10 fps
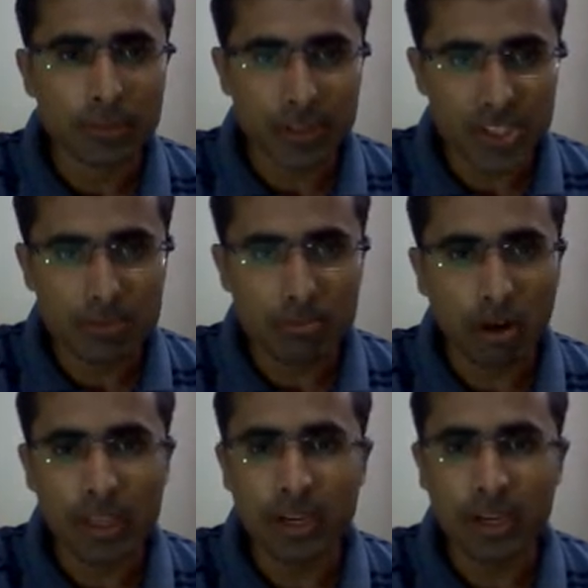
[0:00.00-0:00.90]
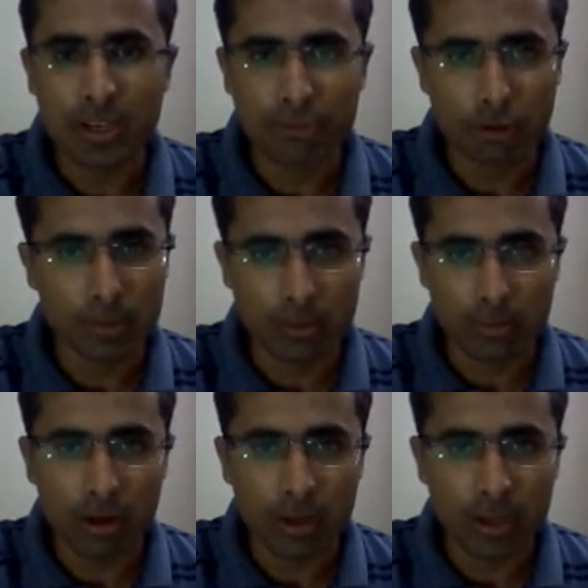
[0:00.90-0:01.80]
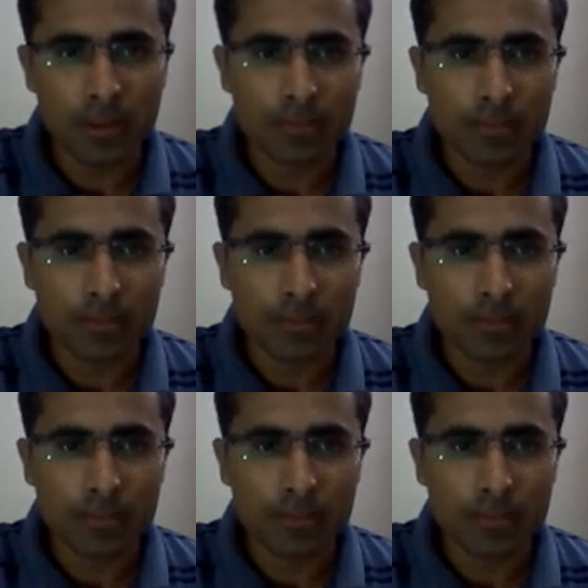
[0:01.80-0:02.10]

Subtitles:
rigid body and deformable body